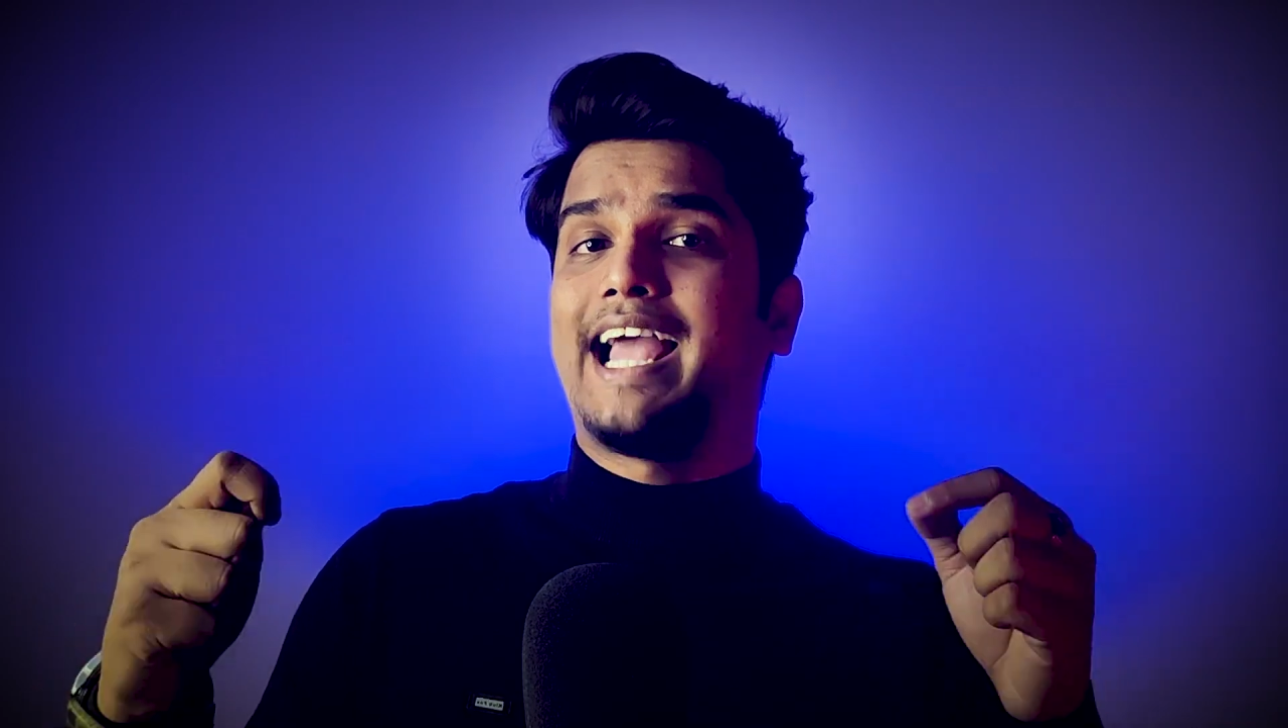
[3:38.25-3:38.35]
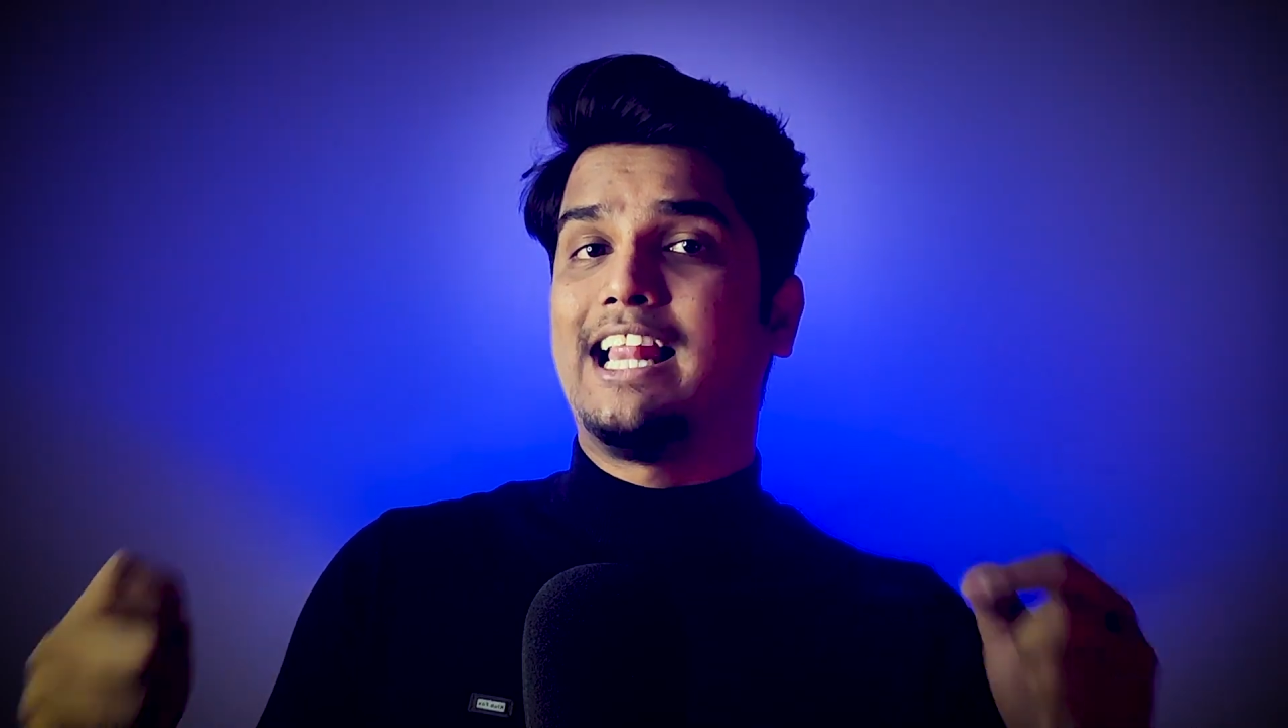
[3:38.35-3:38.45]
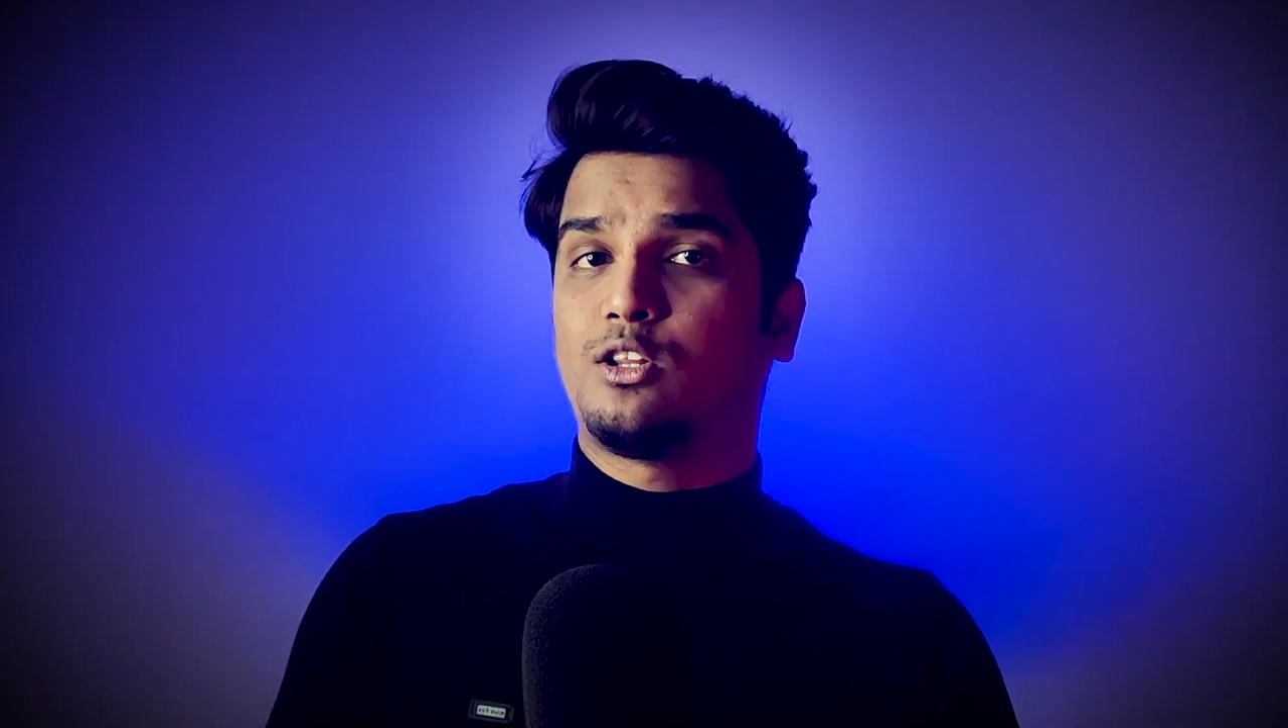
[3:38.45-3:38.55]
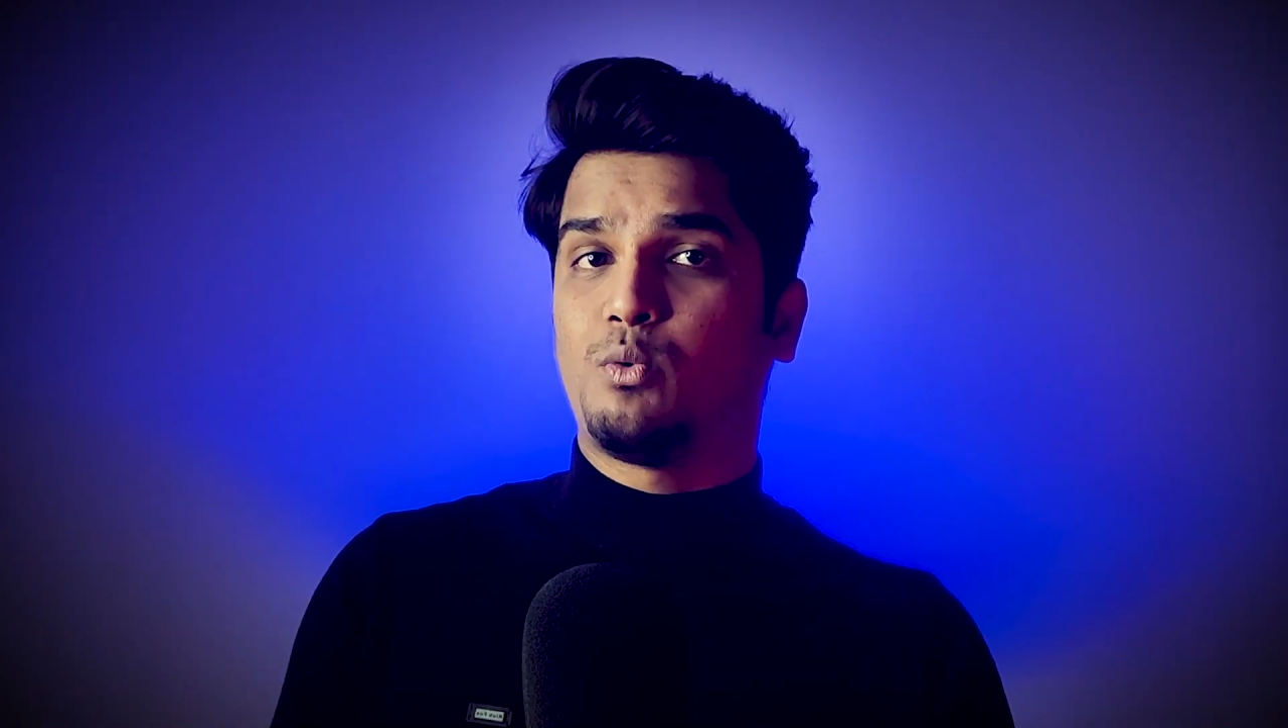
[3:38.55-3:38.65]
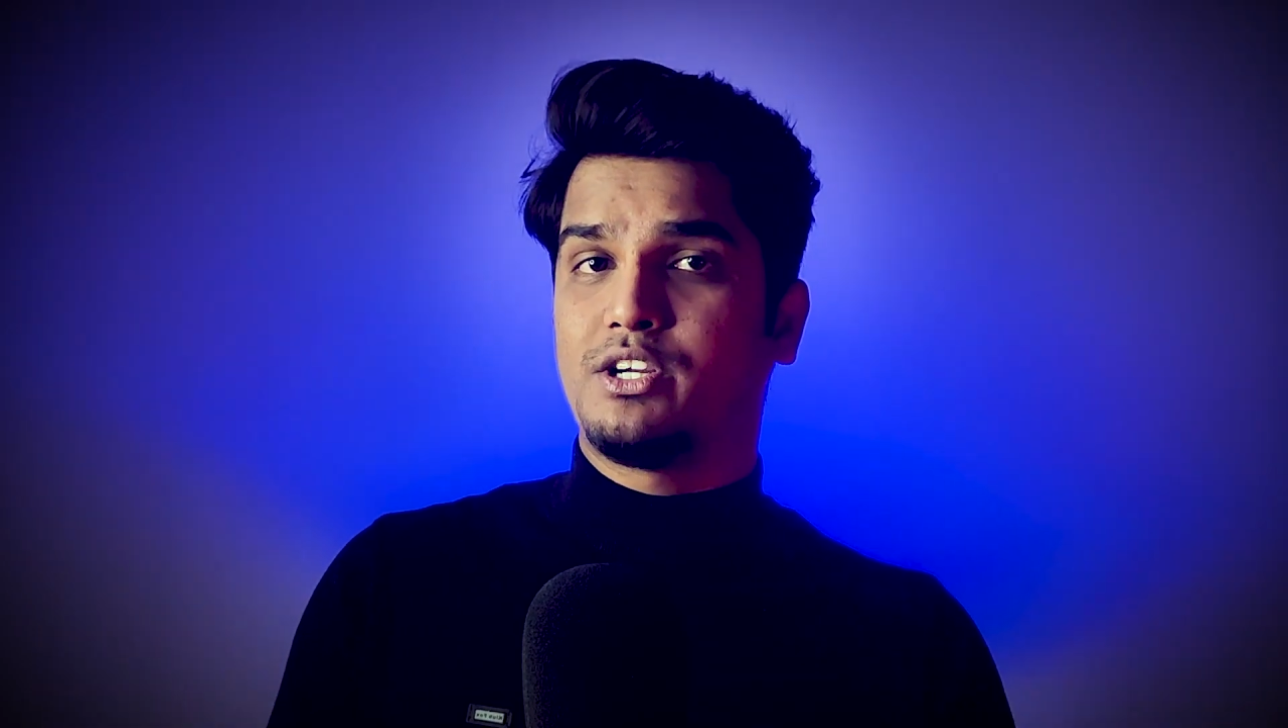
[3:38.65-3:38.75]

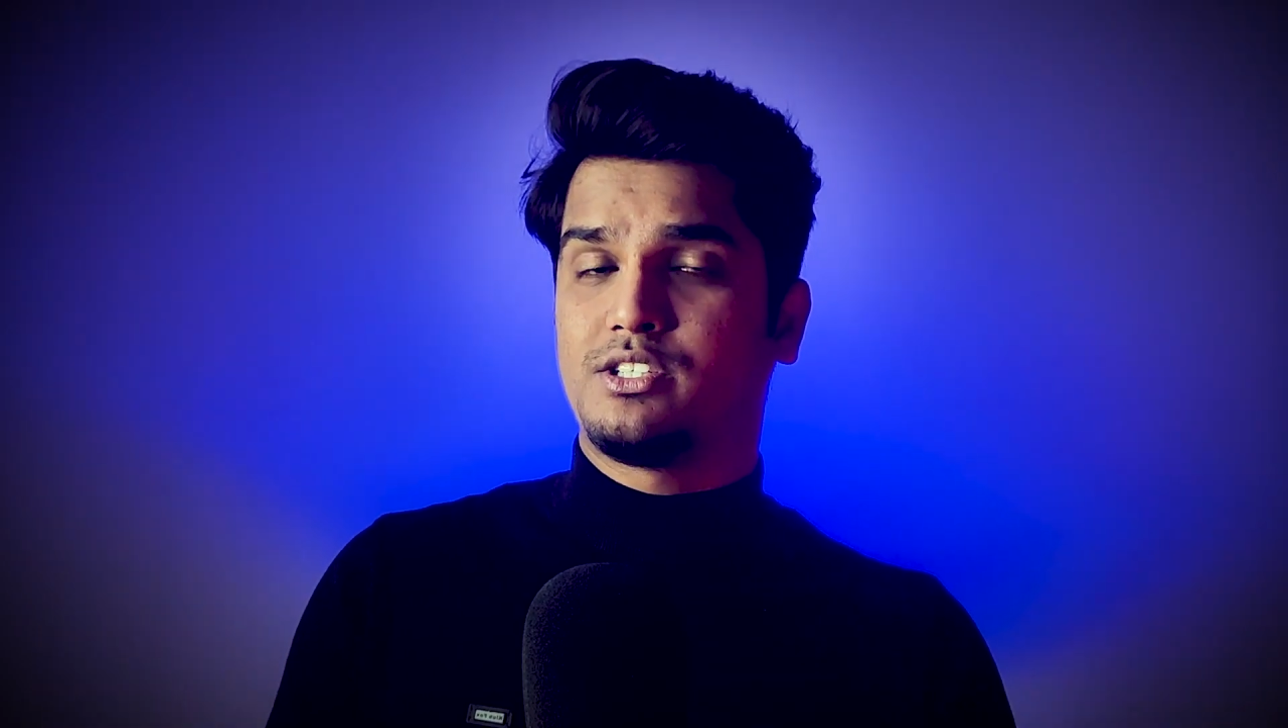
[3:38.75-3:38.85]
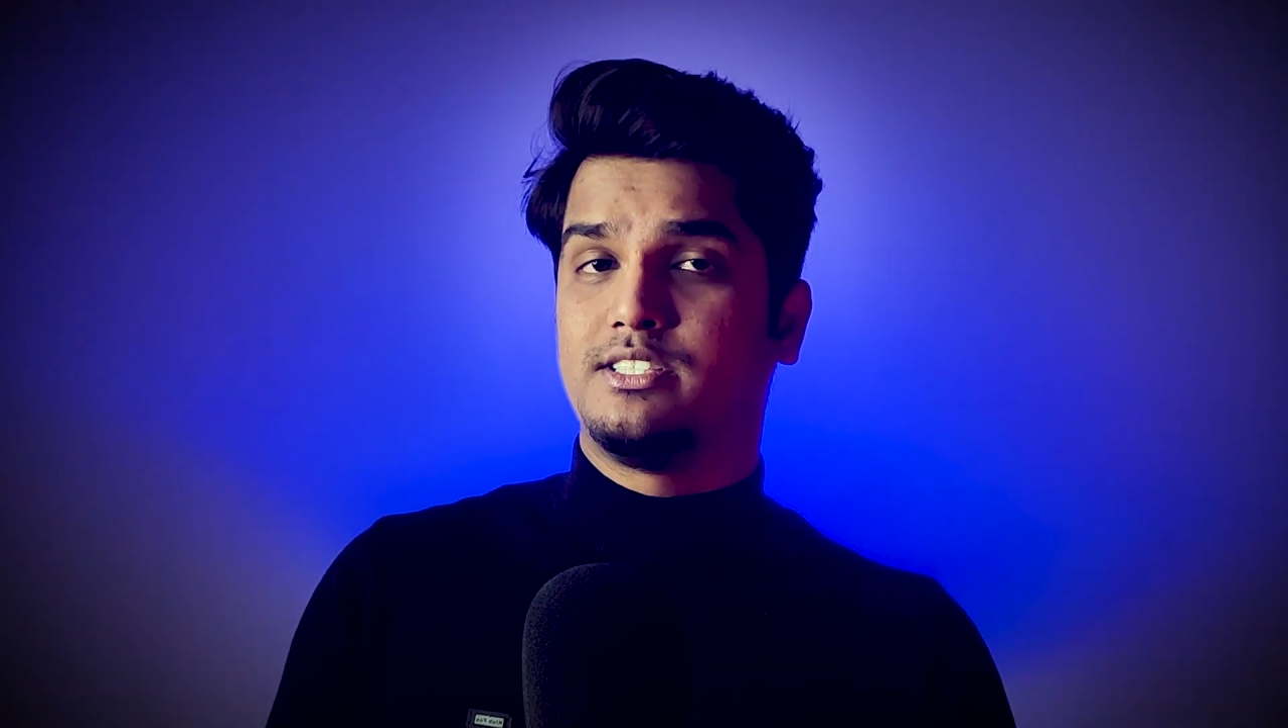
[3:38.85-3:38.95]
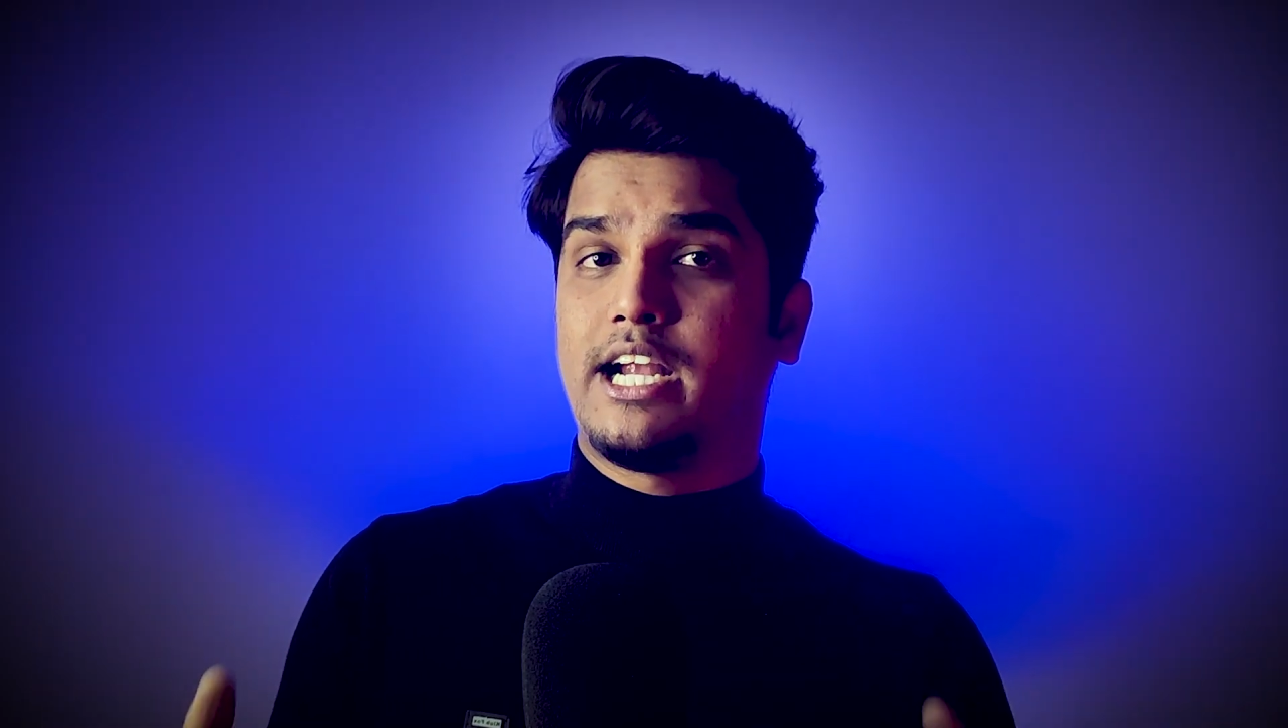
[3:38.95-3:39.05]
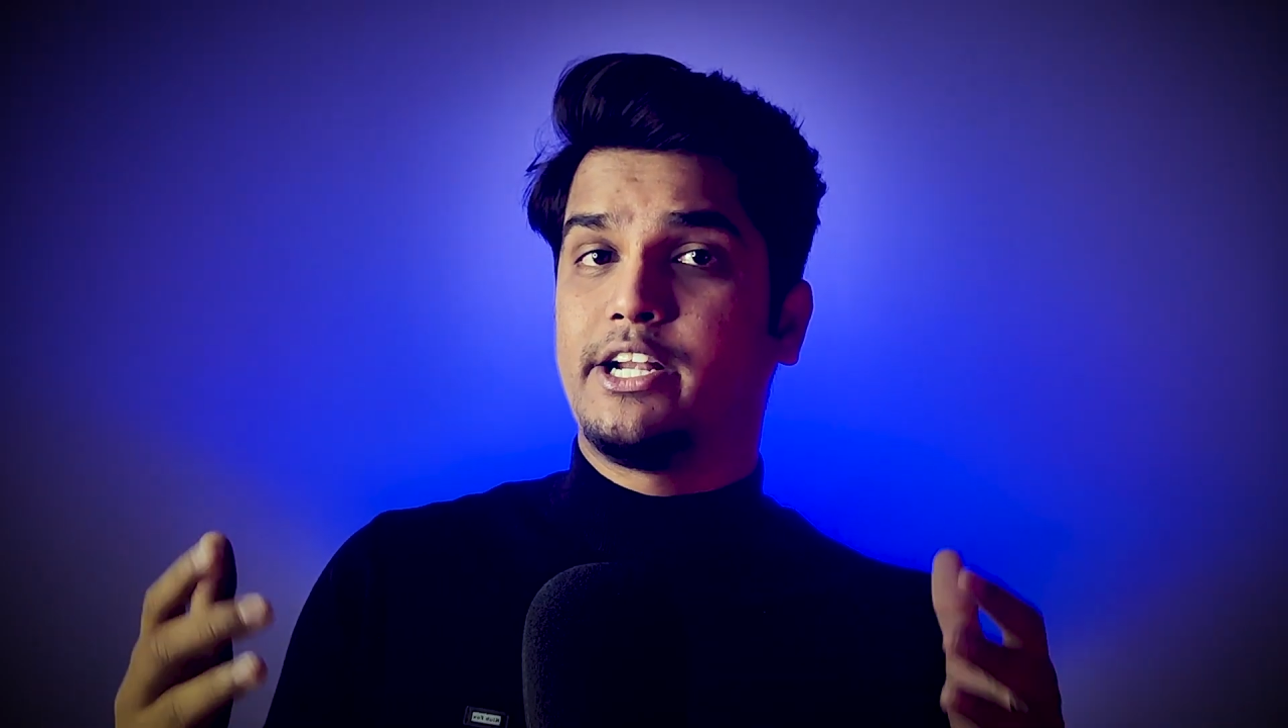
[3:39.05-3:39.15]
health questions